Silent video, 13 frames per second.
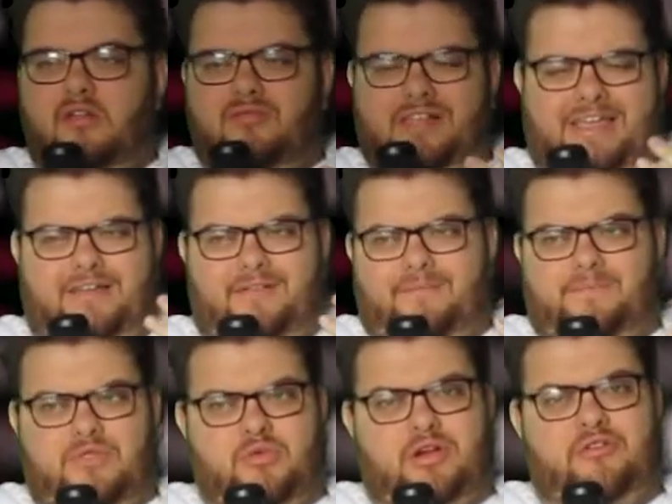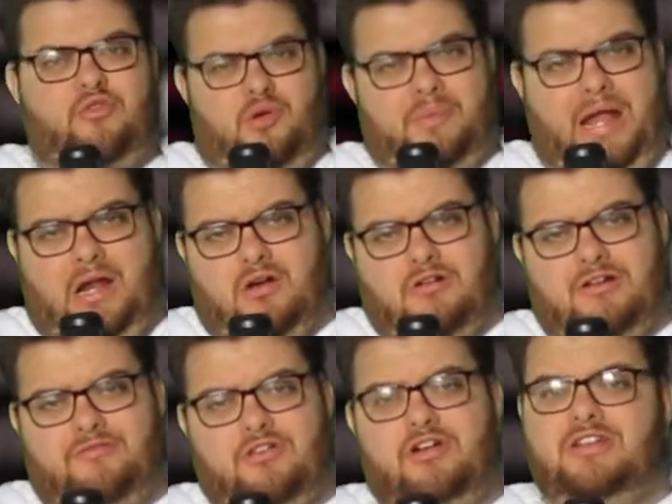like 3 to 4
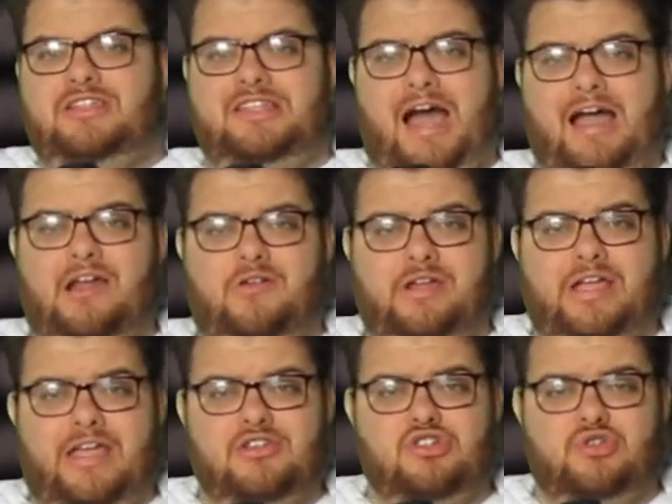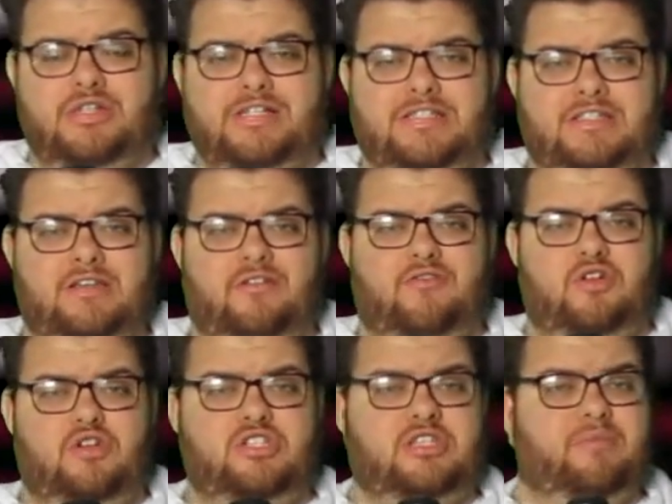paragraph long diary entries for
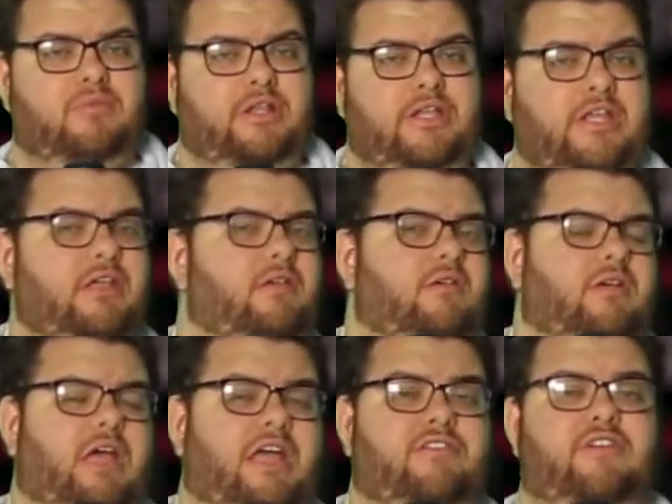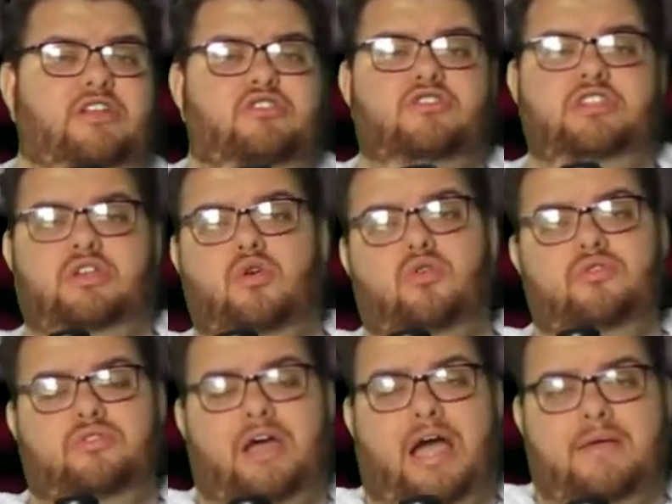just completing adventures in Gold
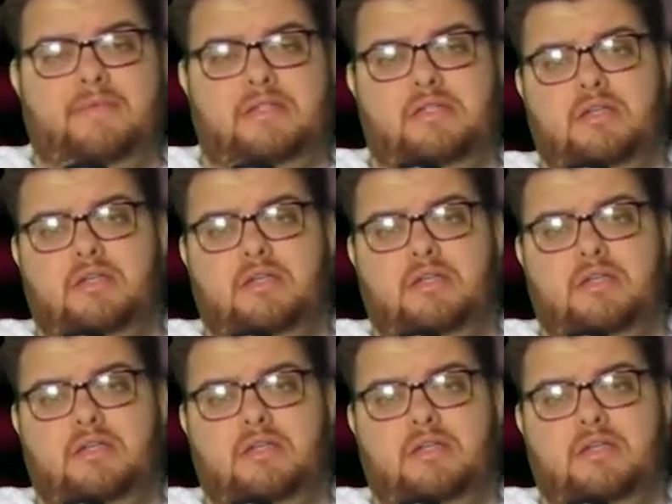and Diamond.